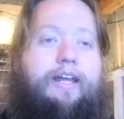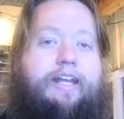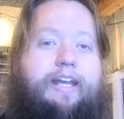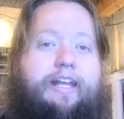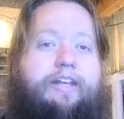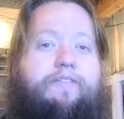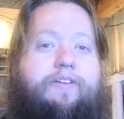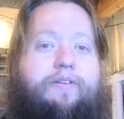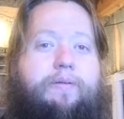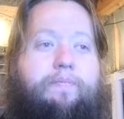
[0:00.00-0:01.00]
And if
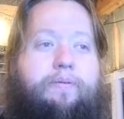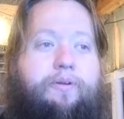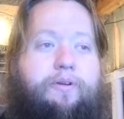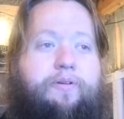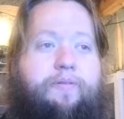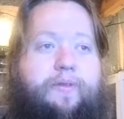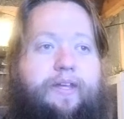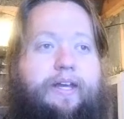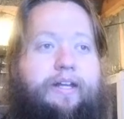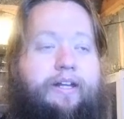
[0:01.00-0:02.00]
you can prove
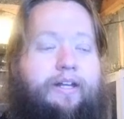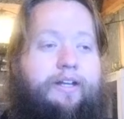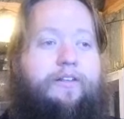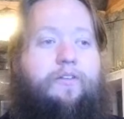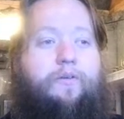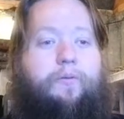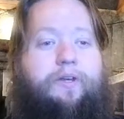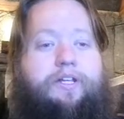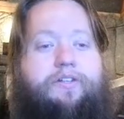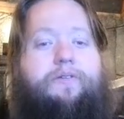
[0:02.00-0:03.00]
that the
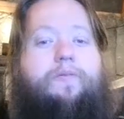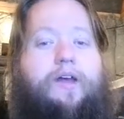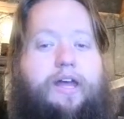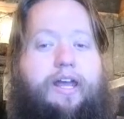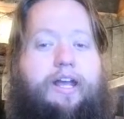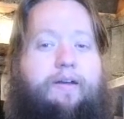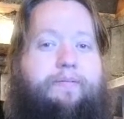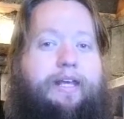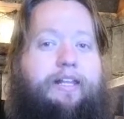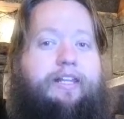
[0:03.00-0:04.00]
reason why I'm
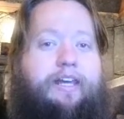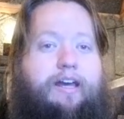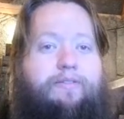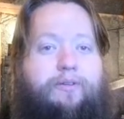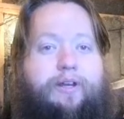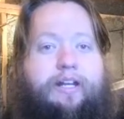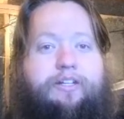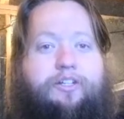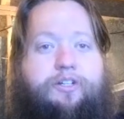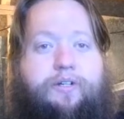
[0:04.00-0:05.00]
telling the envoy not
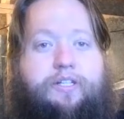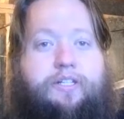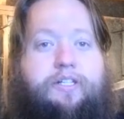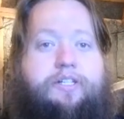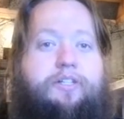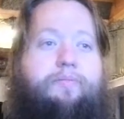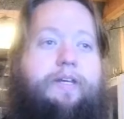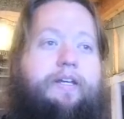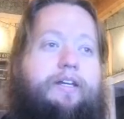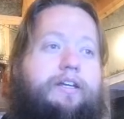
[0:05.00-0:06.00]
to trust this is
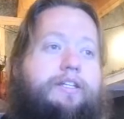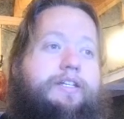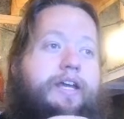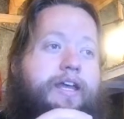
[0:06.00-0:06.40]
because